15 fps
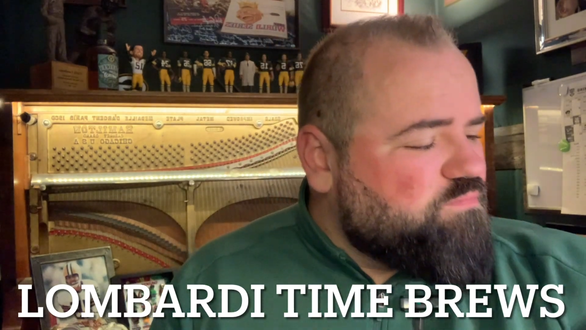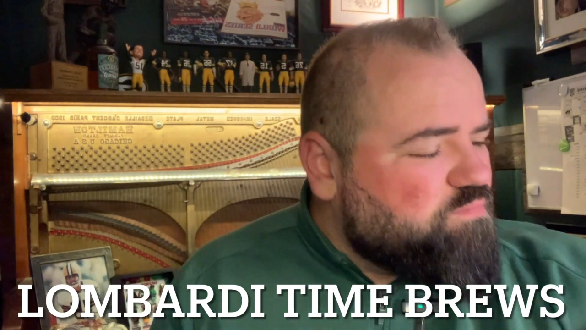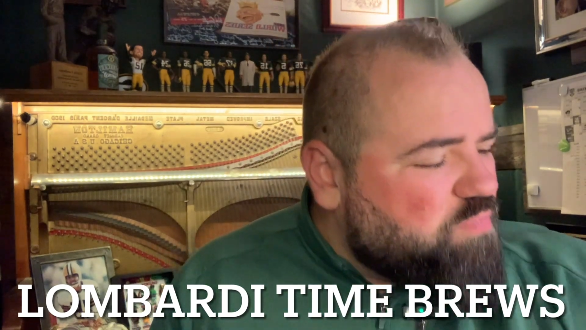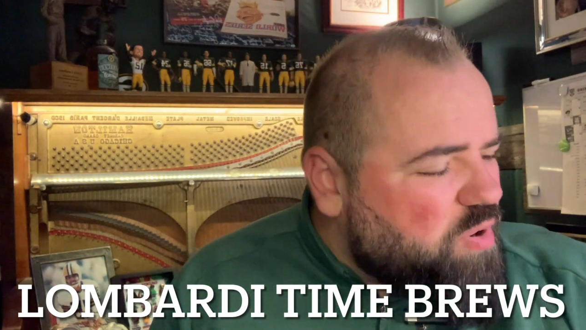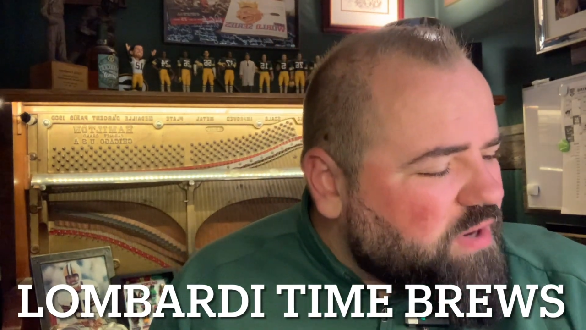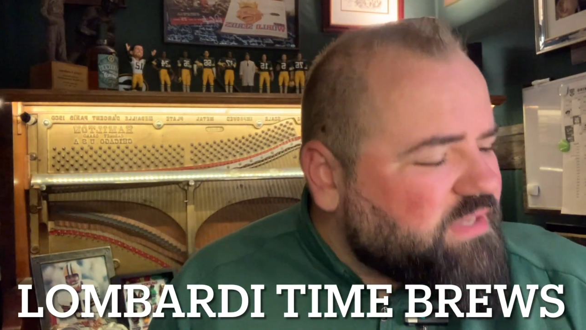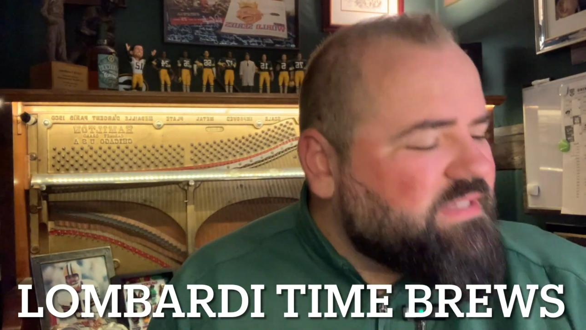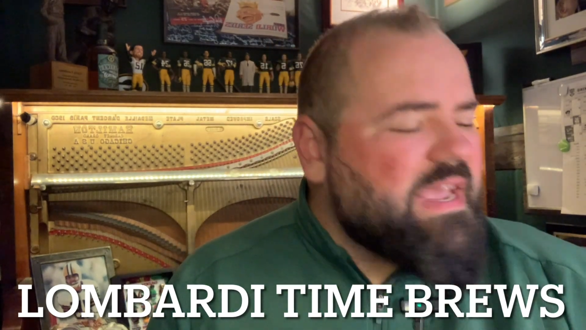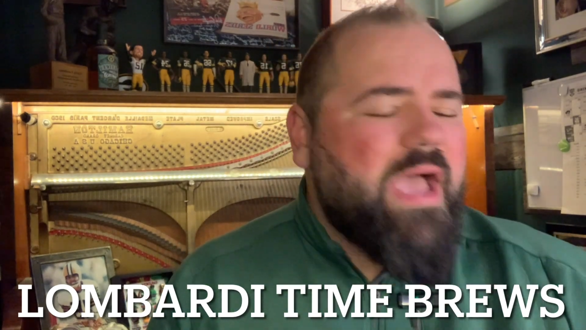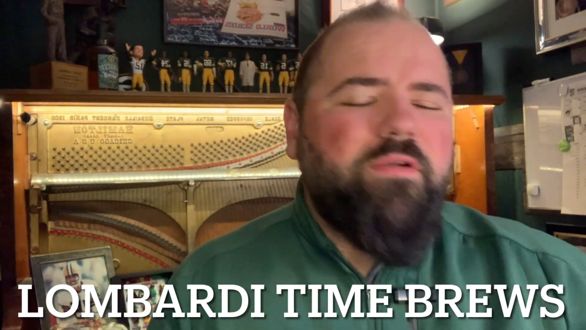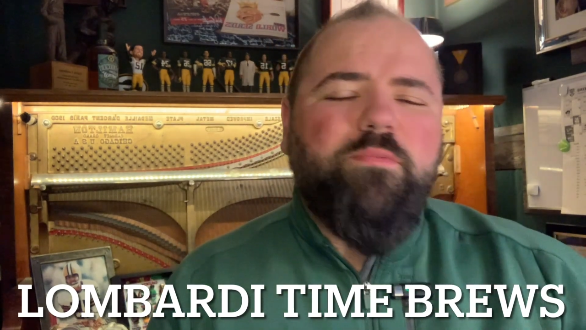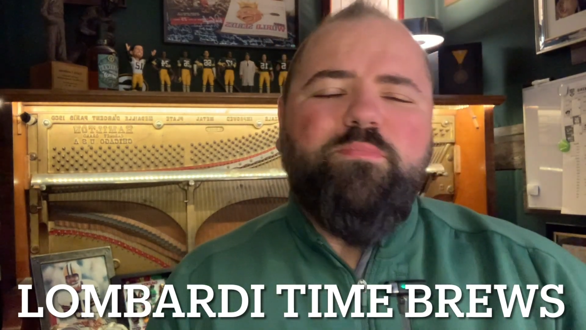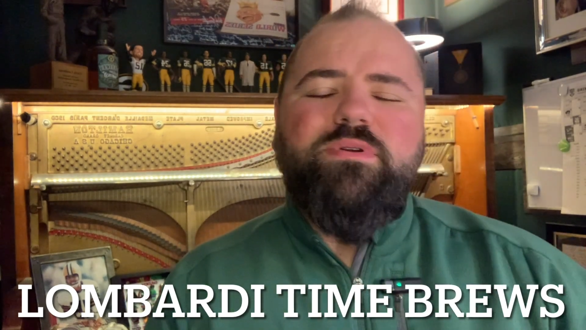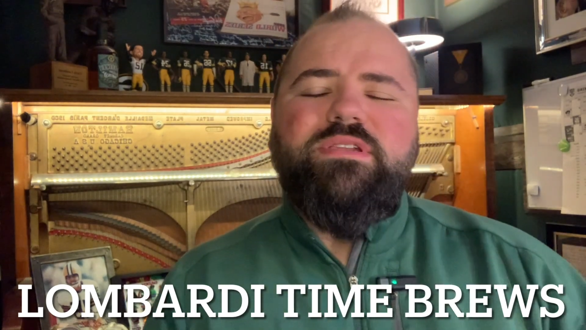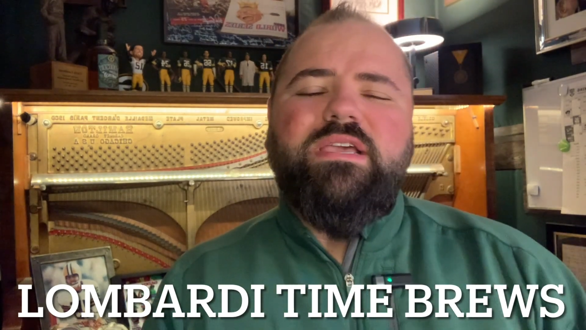put down
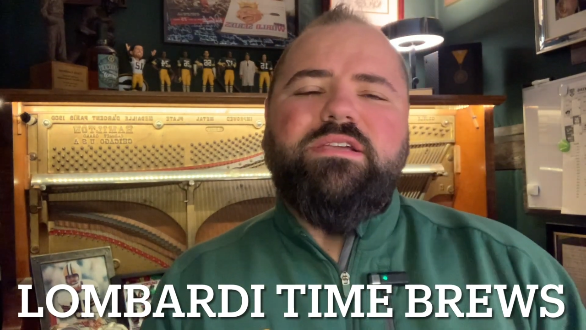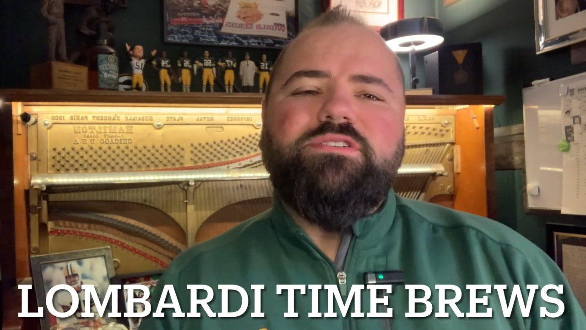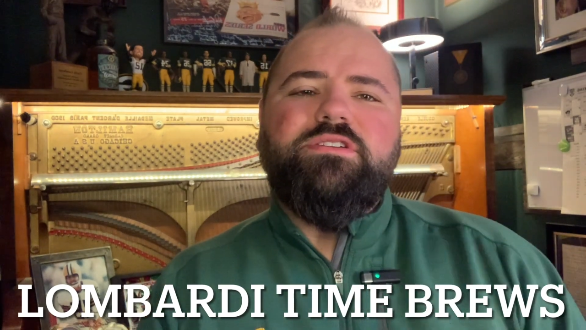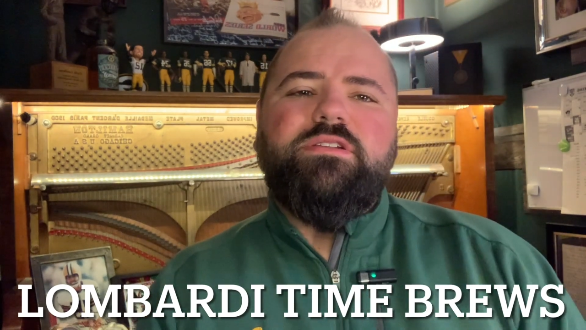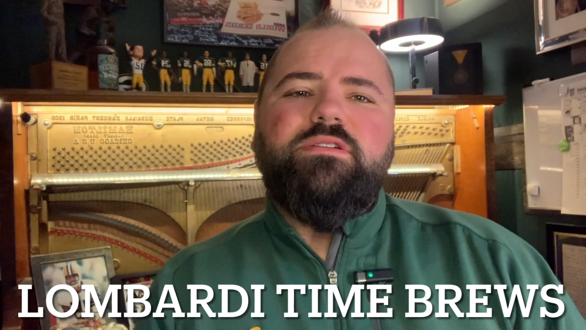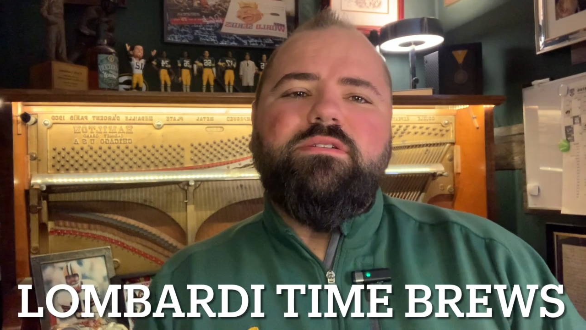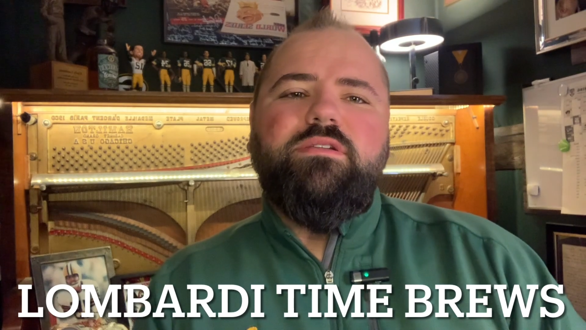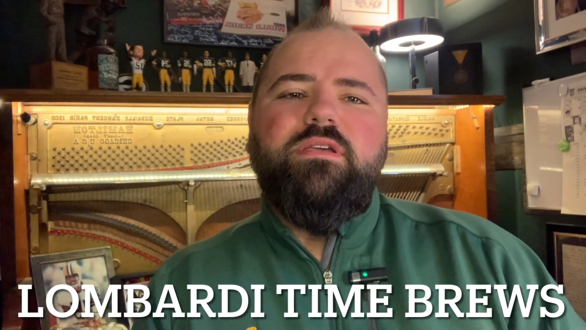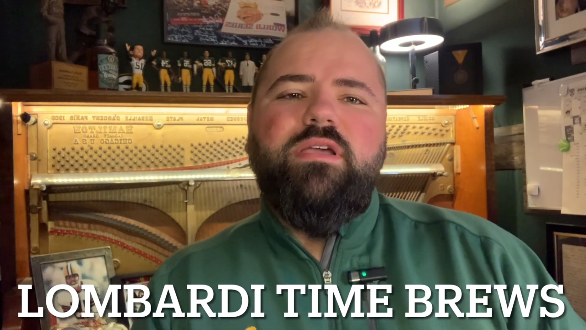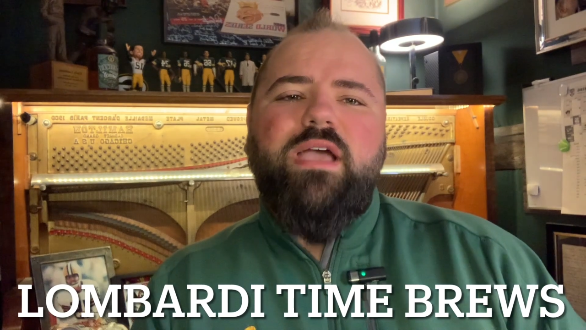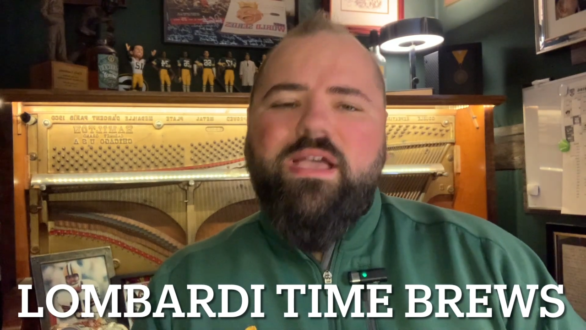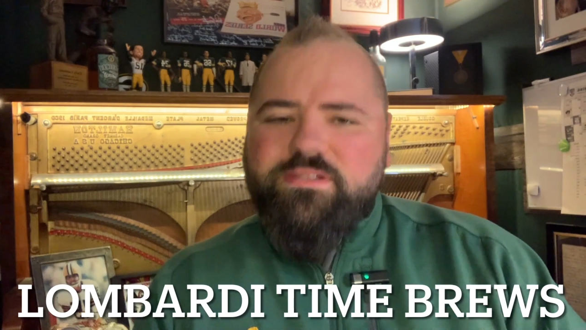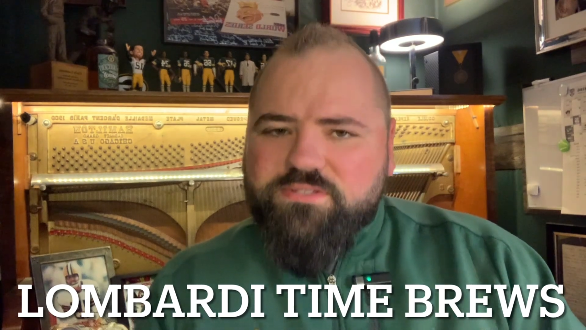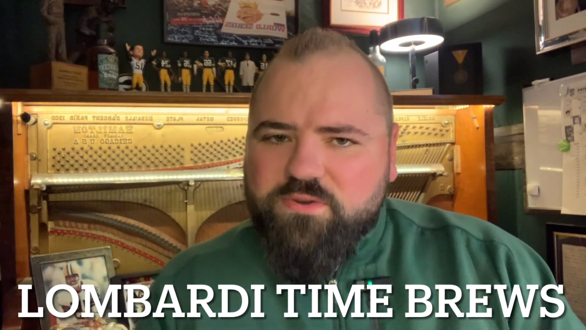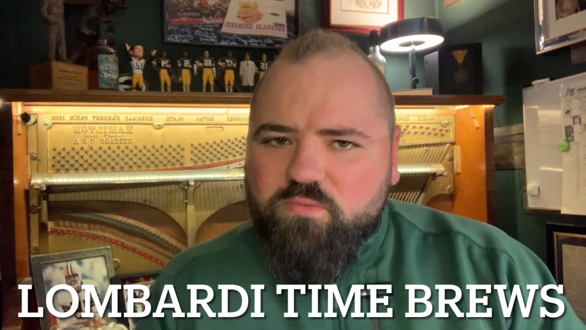a prediction
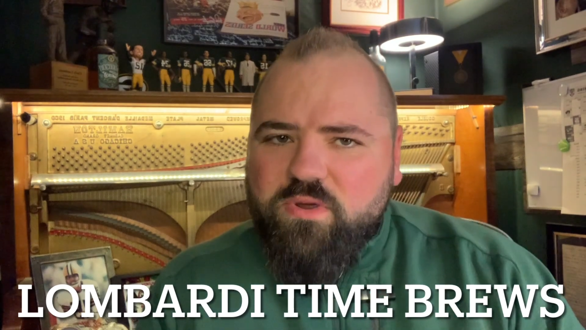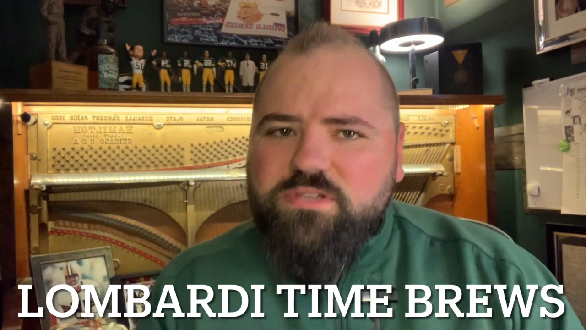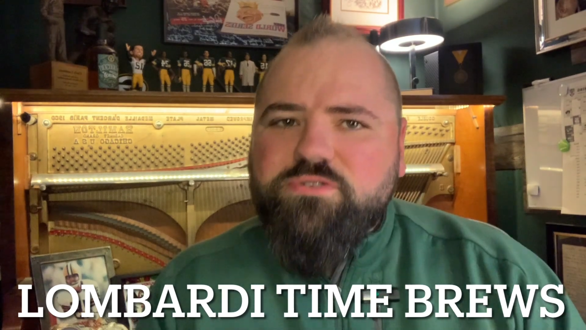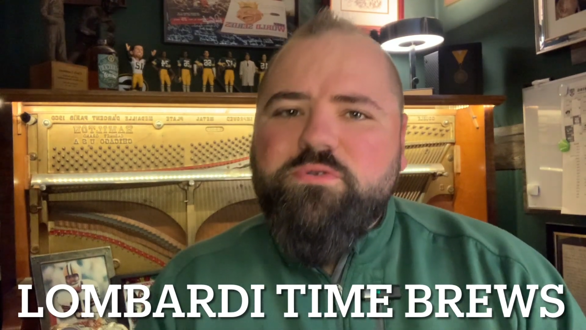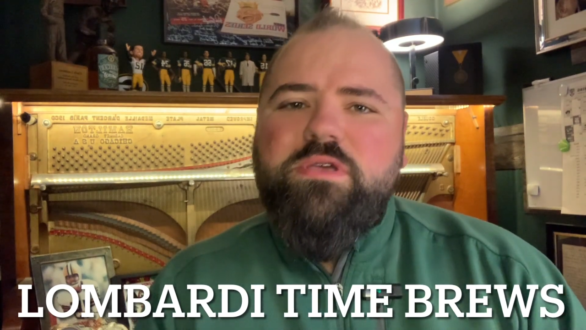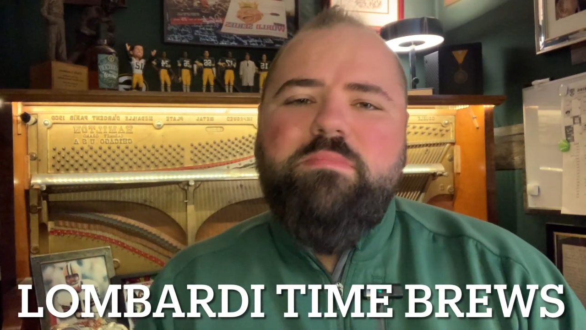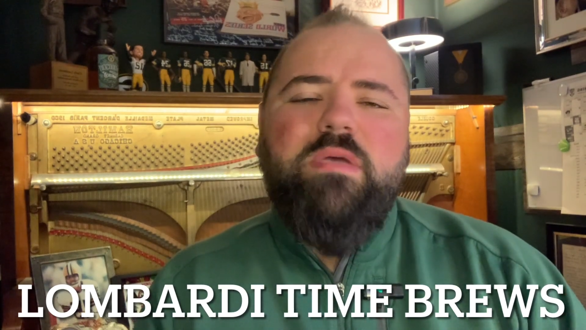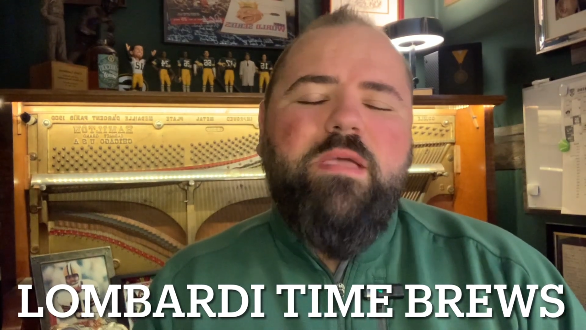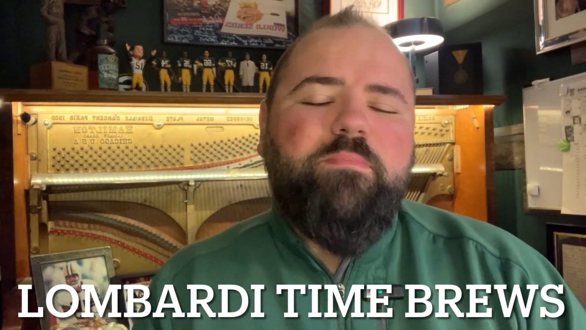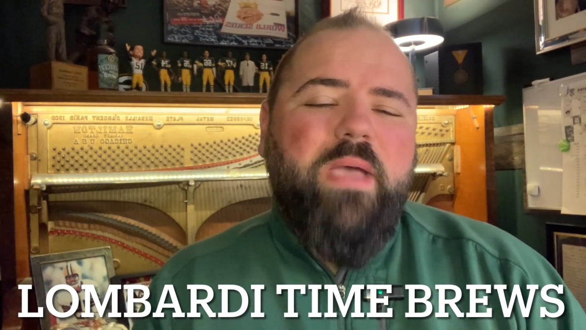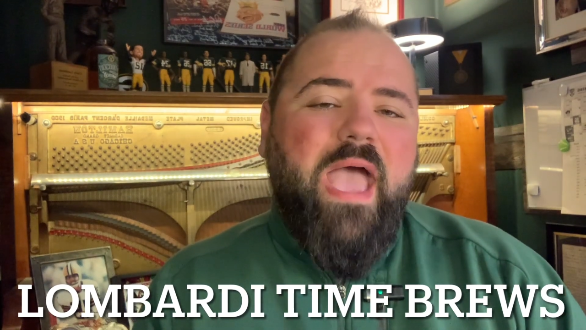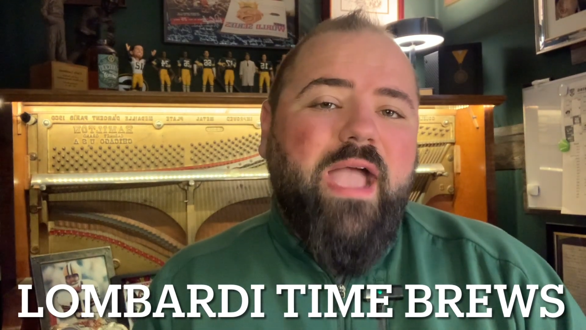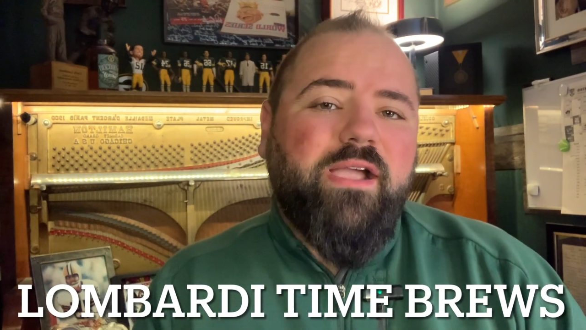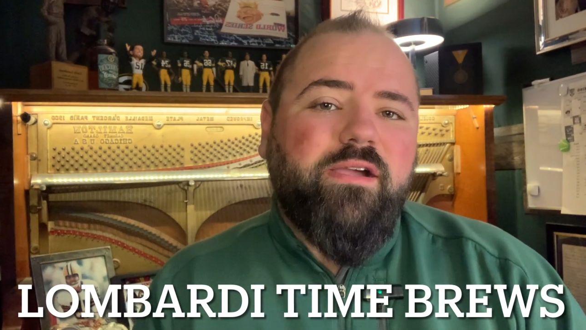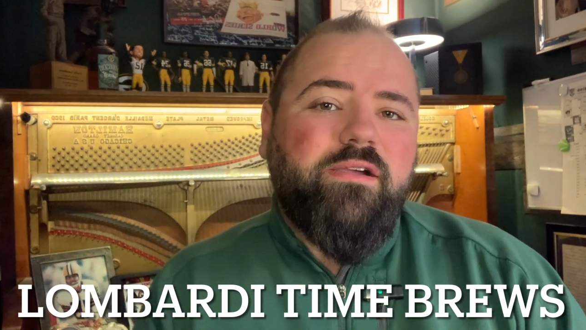as to which Green Bay
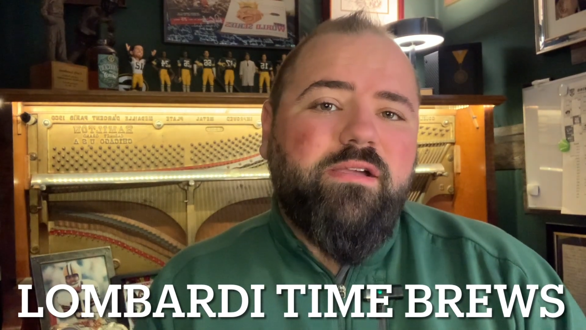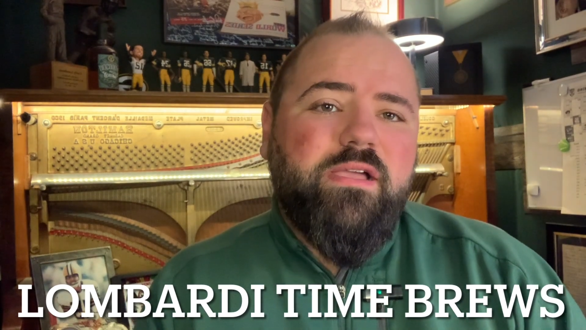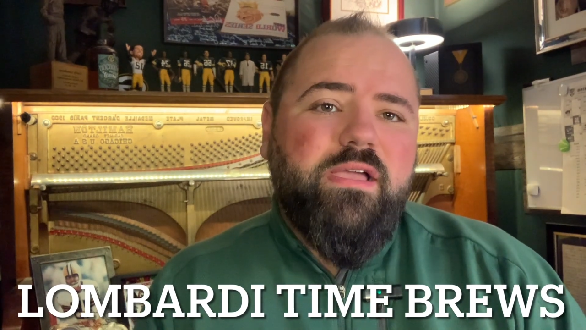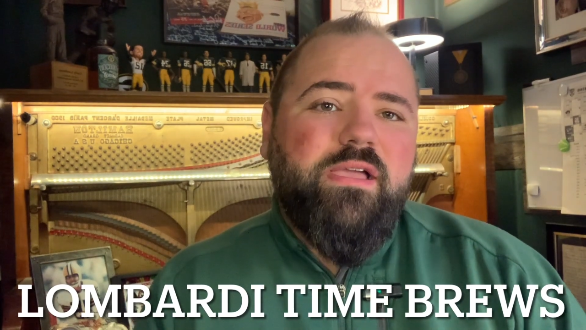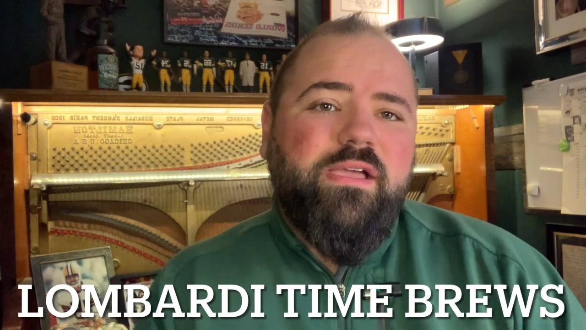Packer